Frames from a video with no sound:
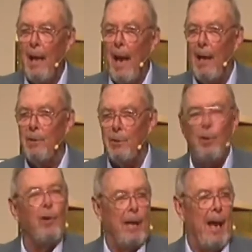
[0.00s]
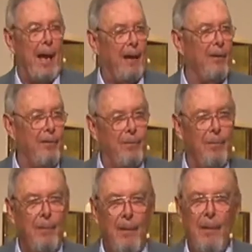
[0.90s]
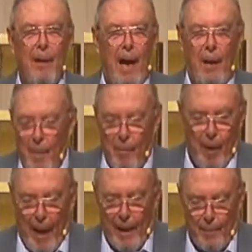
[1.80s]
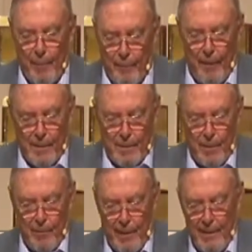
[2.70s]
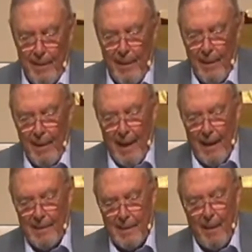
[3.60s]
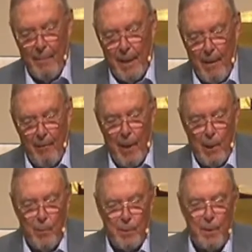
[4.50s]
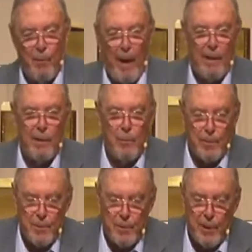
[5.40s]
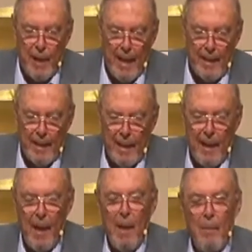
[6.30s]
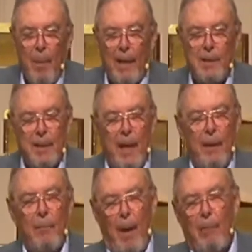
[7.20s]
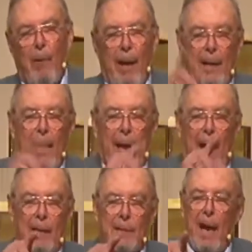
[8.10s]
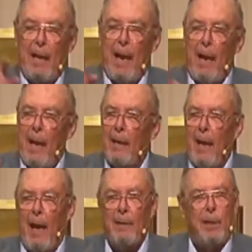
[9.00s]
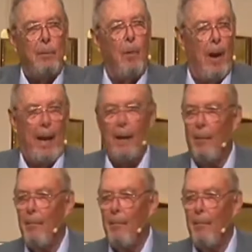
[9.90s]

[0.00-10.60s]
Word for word: as shorthand. I remember I had a professor in uh, seminary, he used to write Christianity by, say, by writing X I A N I T Y,